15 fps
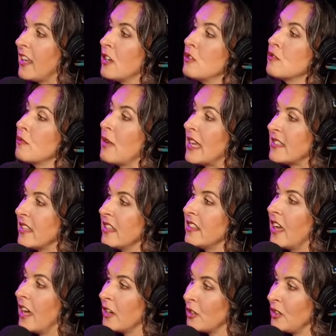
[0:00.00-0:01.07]
at addressing
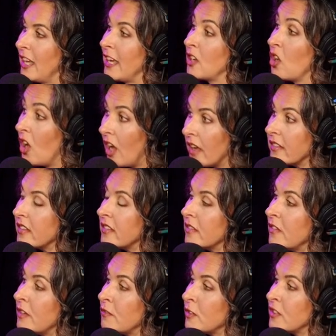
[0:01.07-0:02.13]
the underlying causes
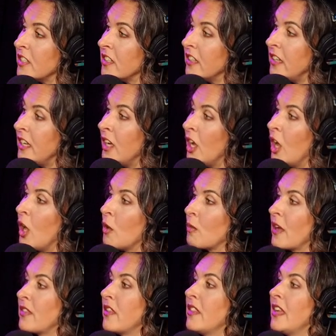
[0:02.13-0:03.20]
of infertility
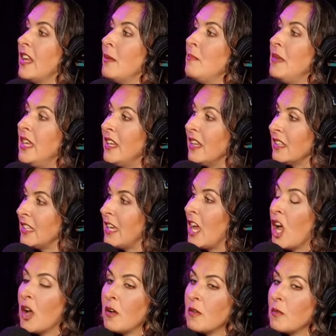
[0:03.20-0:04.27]
rather than immediately
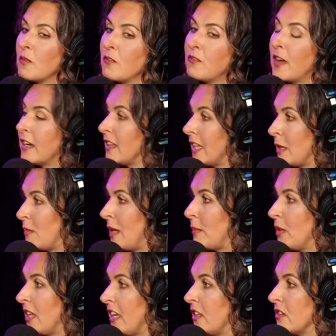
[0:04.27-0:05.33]
funneling
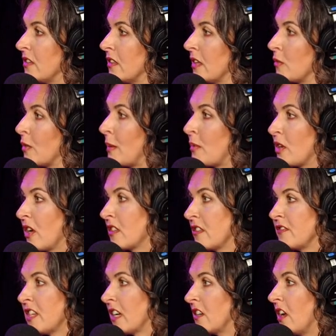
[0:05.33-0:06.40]
people into the
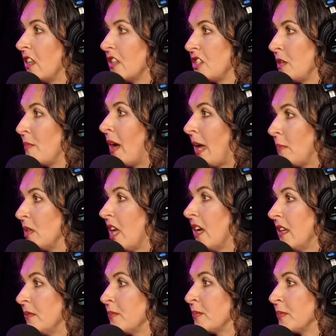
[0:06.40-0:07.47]
reproductive technology pipeline.